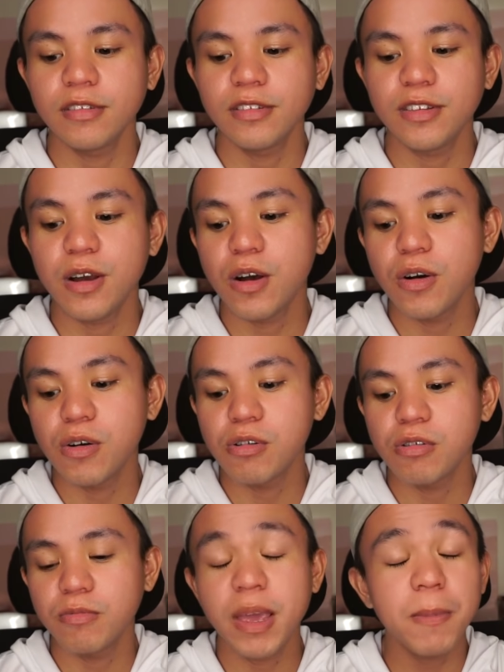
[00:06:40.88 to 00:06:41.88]

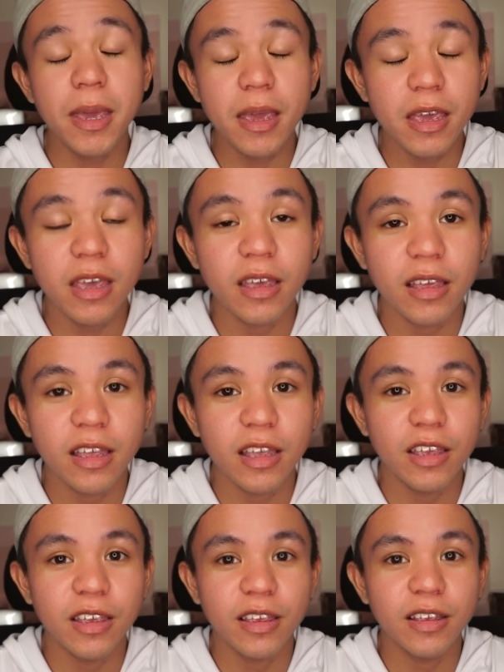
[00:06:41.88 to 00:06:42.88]
So, maybe
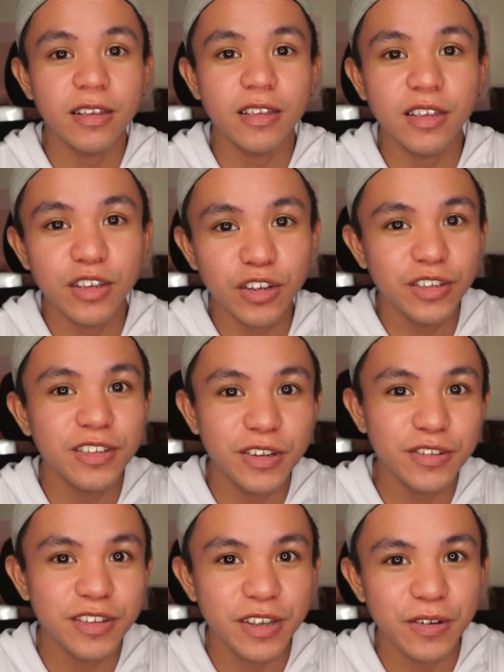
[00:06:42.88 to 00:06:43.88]

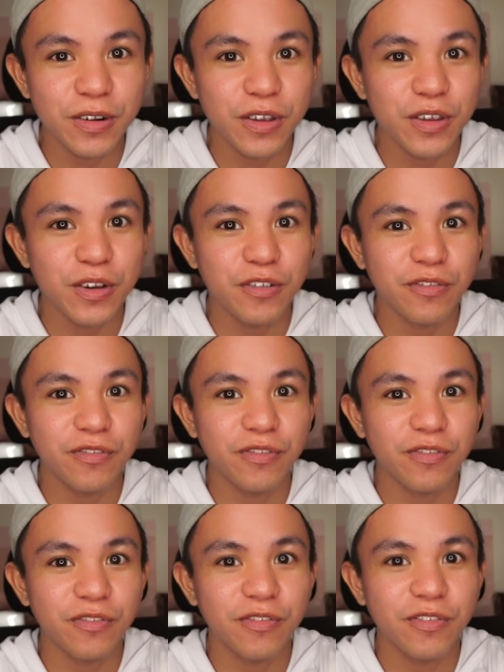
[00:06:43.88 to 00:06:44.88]
yun siguro yung
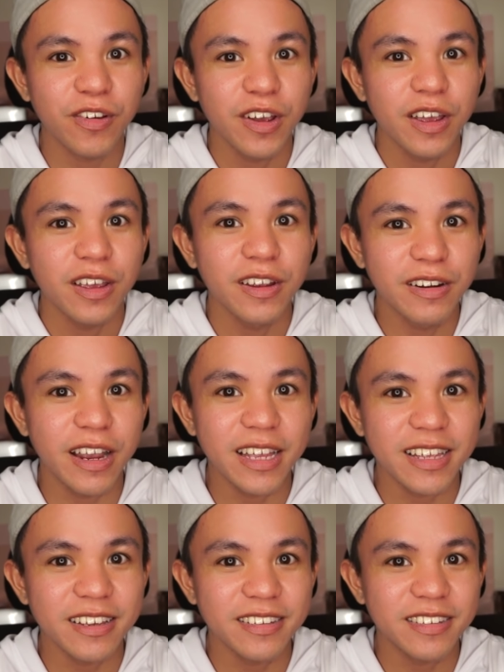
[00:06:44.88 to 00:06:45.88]

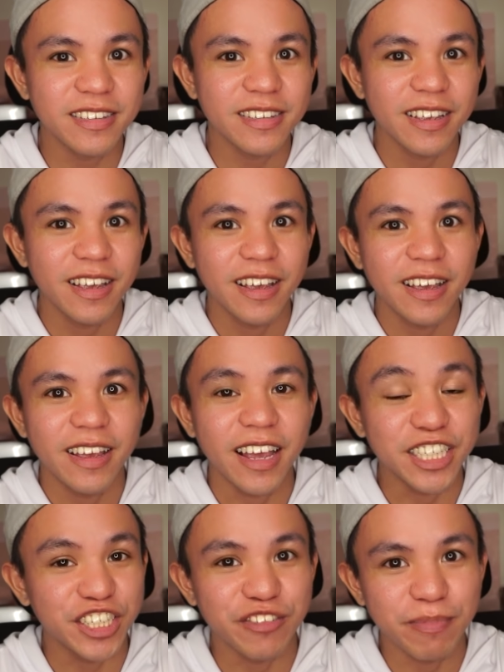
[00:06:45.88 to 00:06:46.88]
greatest
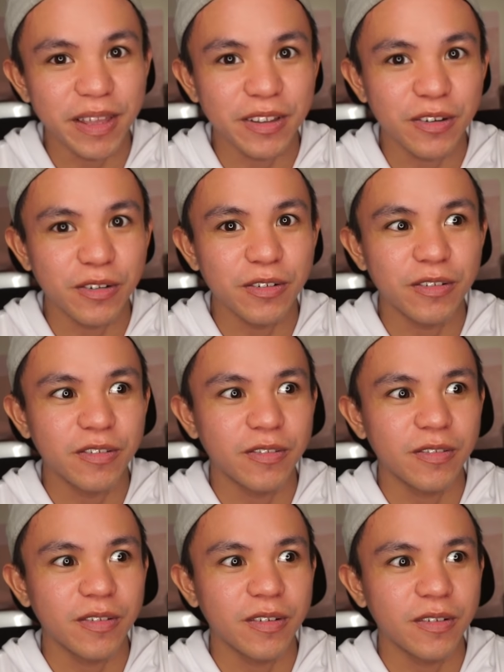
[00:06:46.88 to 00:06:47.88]
achievement ko.
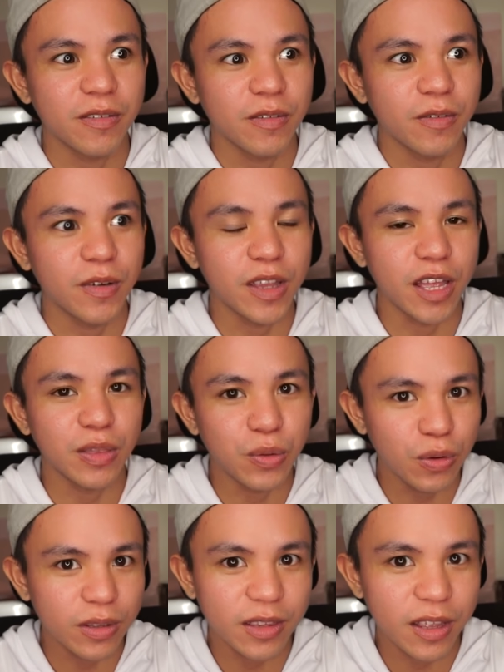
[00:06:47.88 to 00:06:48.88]
When I
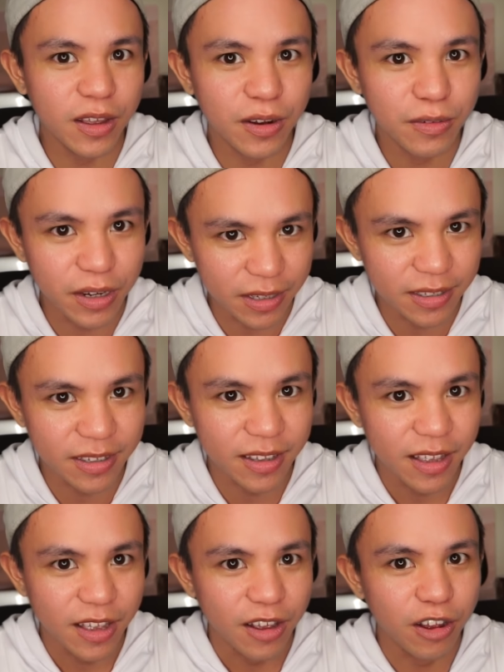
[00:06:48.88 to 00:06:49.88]
took the
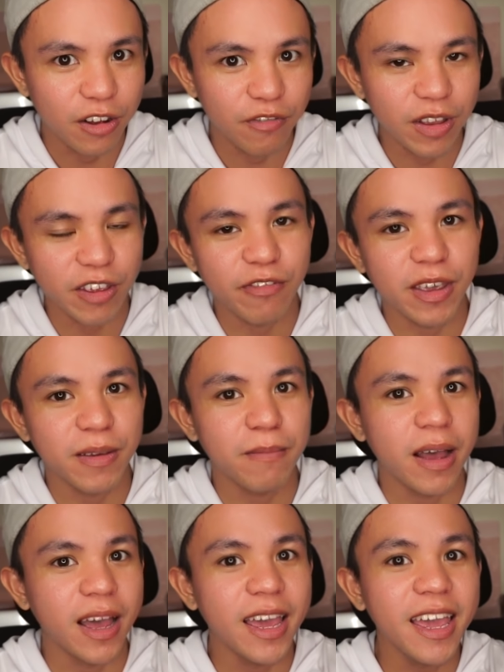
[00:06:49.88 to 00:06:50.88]
risk of leaving
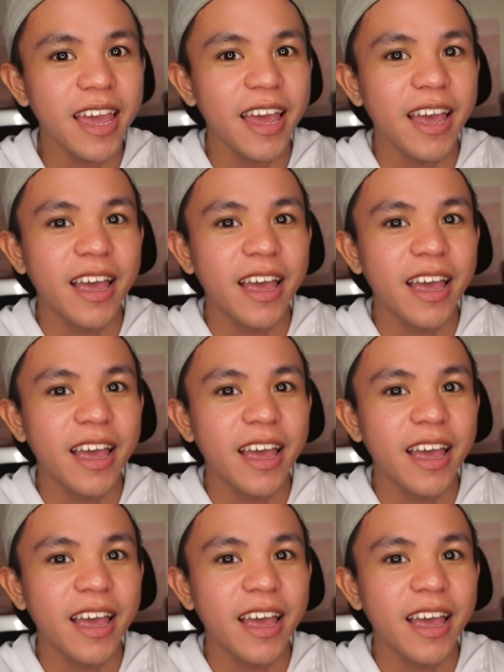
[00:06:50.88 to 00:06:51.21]
my